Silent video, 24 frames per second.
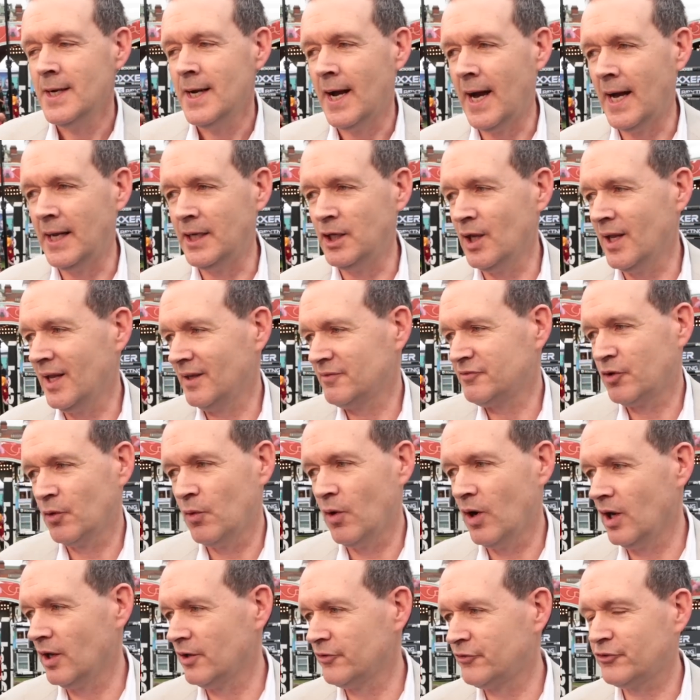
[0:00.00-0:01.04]
And you have to
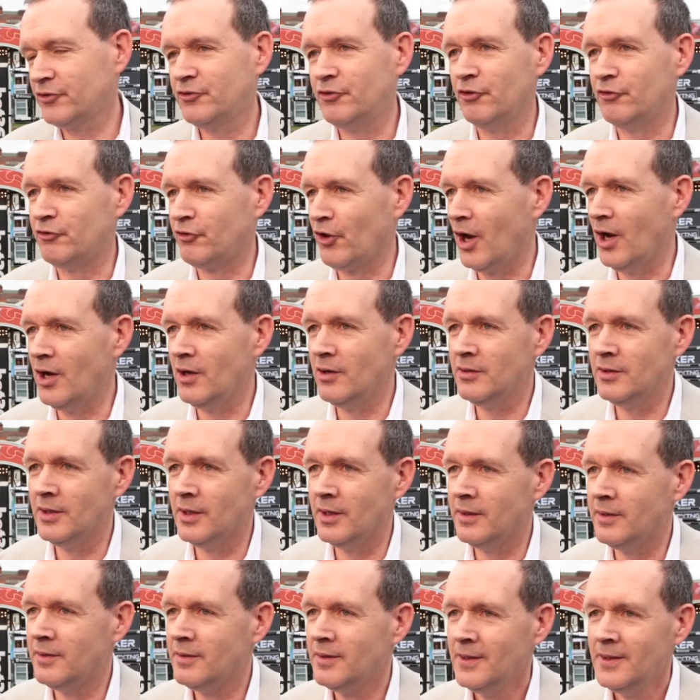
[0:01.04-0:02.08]
ask DAZN
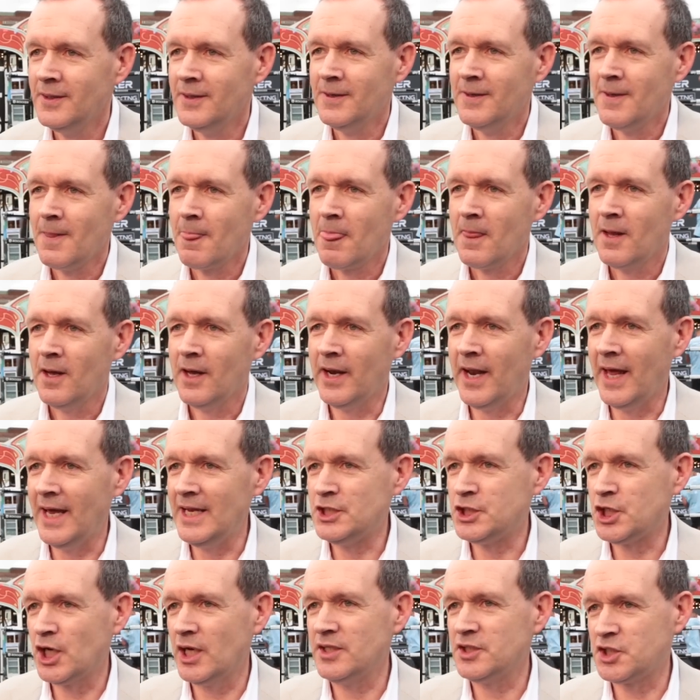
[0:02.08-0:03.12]
and, and
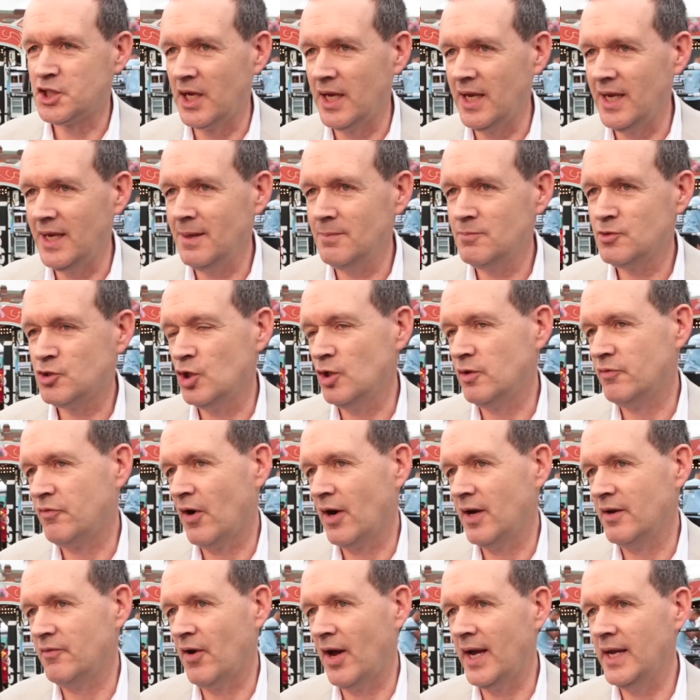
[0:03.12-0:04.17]
AJ's team,
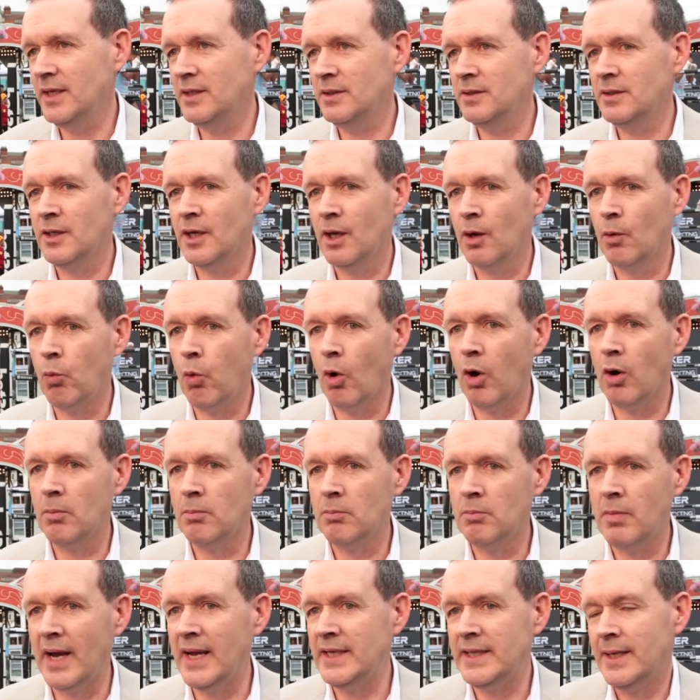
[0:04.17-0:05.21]
258, you know, what
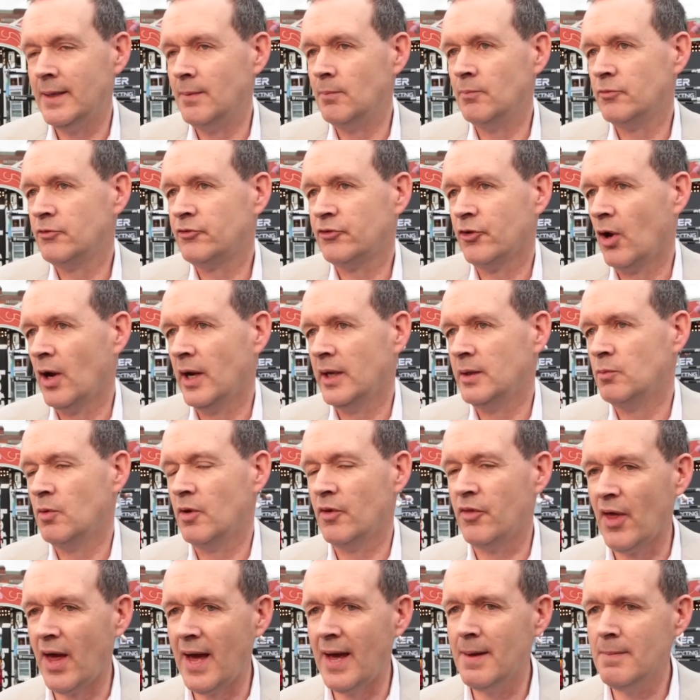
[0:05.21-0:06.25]
made him sign
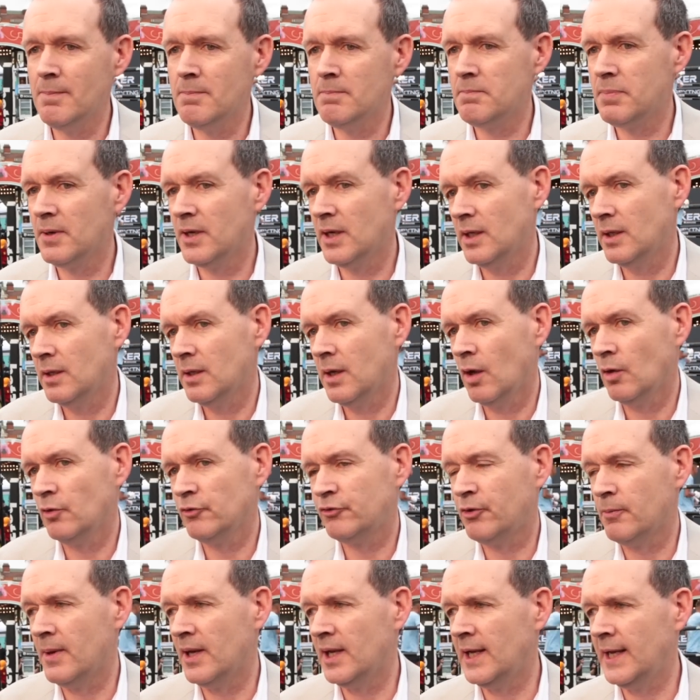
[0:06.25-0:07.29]
with them. But
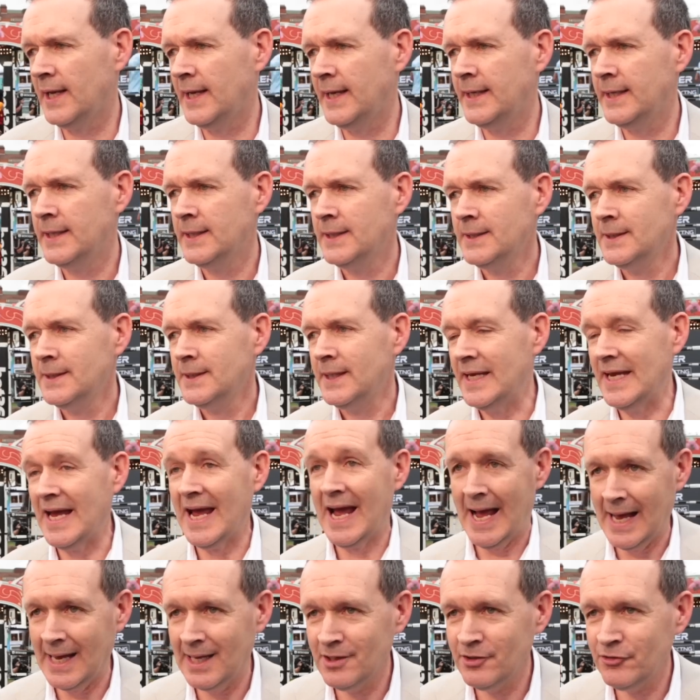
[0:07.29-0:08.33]
ultimately, he
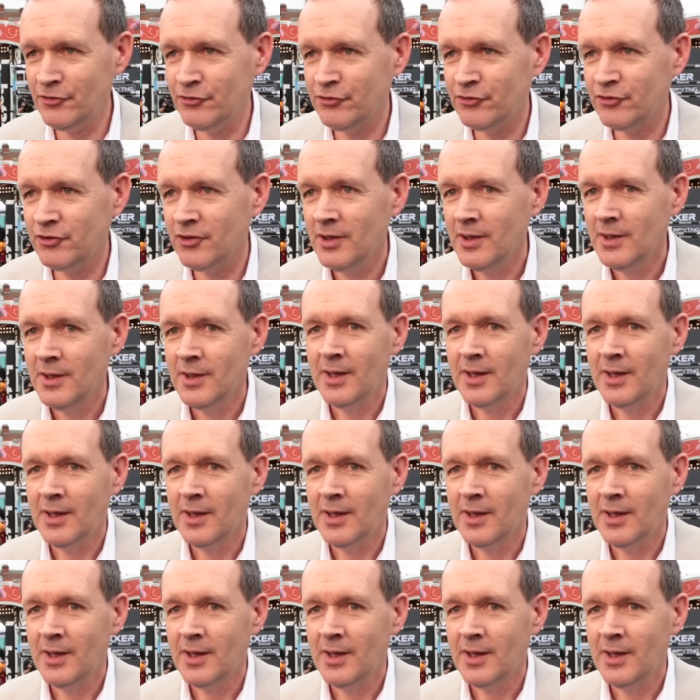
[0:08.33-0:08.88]
has.